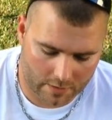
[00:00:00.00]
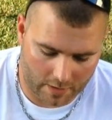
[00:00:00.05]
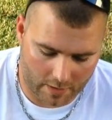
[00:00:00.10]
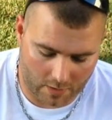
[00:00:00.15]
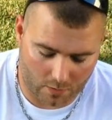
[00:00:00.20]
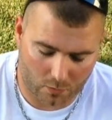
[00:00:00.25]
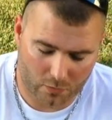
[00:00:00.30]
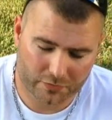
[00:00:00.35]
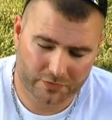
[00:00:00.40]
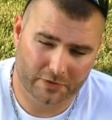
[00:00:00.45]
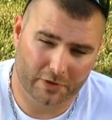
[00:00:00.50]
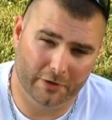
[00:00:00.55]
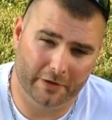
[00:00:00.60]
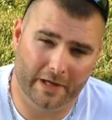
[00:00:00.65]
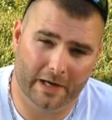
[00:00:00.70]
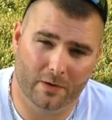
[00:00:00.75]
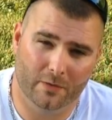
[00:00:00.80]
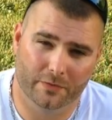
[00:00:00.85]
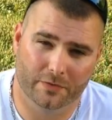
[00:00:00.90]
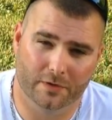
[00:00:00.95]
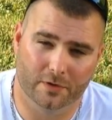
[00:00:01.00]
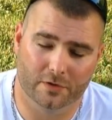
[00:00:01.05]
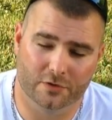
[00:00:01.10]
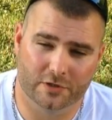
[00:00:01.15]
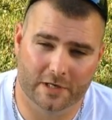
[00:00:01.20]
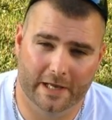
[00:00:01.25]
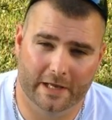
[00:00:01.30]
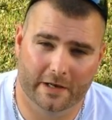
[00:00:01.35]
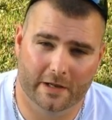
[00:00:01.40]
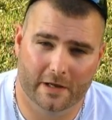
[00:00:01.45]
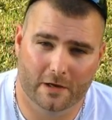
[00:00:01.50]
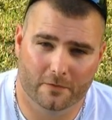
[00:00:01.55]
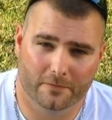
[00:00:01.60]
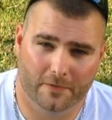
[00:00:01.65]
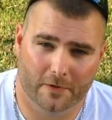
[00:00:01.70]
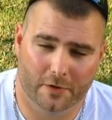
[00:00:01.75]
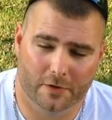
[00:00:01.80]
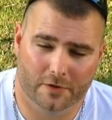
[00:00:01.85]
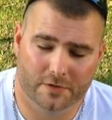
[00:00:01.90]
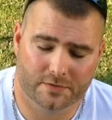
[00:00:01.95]
Uh, we'll start out with a shout out
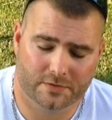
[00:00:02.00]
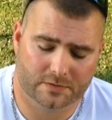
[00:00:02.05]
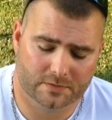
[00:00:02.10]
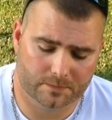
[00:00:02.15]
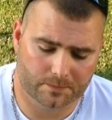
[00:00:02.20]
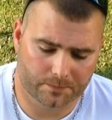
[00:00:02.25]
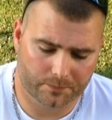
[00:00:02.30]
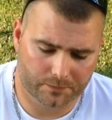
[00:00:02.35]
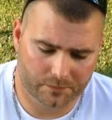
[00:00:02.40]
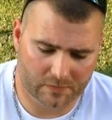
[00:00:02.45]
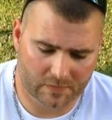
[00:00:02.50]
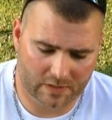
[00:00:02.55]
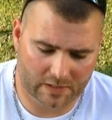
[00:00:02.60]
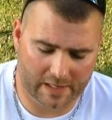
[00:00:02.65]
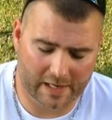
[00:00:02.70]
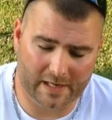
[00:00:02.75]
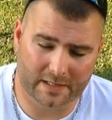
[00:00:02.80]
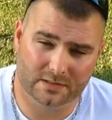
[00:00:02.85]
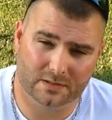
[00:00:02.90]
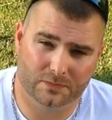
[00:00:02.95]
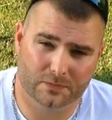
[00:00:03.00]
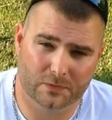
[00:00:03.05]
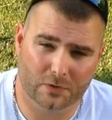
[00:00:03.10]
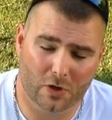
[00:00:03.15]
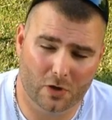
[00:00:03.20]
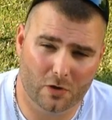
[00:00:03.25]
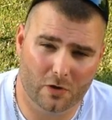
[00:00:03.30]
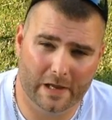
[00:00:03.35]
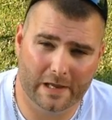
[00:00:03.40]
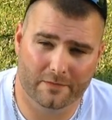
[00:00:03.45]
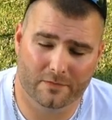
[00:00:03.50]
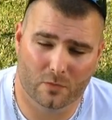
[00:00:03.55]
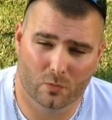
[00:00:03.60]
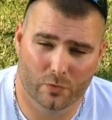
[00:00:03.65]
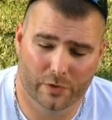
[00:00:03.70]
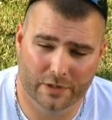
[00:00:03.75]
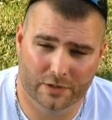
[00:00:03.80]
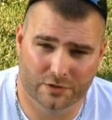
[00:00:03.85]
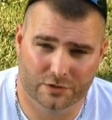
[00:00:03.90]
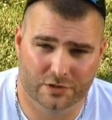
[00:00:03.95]
first. Guys, if y'all haven't
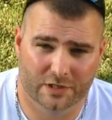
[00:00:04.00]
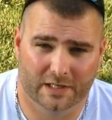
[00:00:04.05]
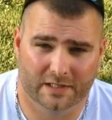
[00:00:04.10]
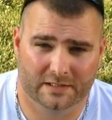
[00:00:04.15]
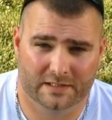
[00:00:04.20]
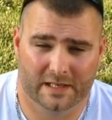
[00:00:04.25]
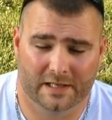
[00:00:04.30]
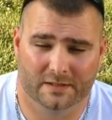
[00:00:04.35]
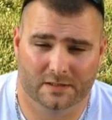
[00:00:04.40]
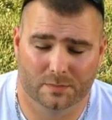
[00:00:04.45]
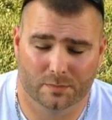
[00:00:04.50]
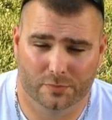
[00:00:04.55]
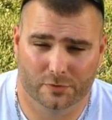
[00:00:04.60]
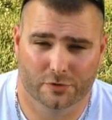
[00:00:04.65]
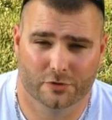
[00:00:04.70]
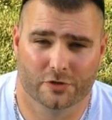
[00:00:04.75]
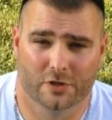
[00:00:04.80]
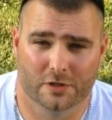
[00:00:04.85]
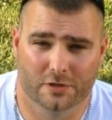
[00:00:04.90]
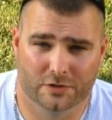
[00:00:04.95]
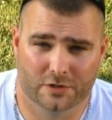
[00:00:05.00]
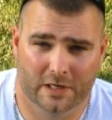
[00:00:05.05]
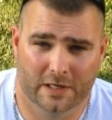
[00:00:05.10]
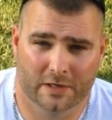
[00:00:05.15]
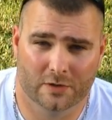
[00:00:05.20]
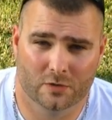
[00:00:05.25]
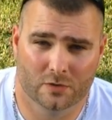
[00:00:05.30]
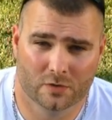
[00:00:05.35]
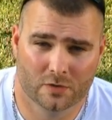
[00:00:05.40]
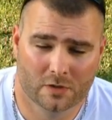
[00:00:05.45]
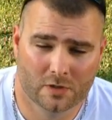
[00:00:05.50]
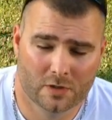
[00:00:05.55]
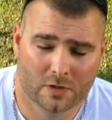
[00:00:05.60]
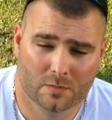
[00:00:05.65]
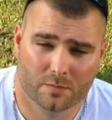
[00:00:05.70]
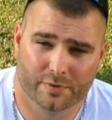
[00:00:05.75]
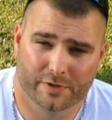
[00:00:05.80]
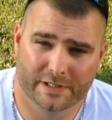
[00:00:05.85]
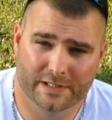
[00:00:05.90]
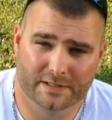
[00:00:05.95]
went and checked out the Bush Hunt channel,
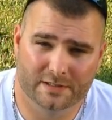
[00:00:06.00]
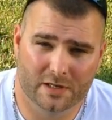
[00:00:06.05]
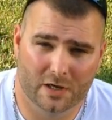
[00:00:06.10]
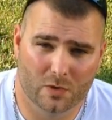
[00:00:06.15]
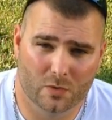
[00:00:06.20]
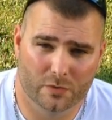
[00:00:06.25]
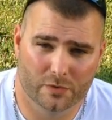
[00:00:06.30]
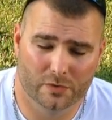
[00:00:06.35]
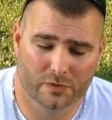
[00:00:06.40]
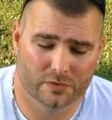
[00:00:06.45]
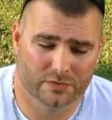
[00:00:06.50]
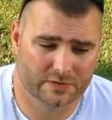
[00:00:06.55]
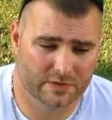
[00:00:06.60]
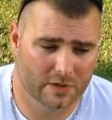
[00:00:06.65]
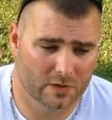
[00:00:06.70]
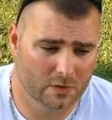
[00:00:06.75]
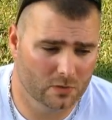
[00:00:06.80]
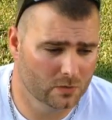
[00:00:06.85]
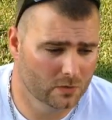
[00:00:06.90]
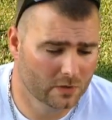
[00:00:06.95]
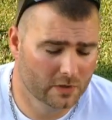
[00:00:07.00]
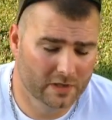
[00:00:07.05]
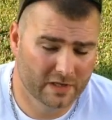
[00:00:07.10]
please go and do so.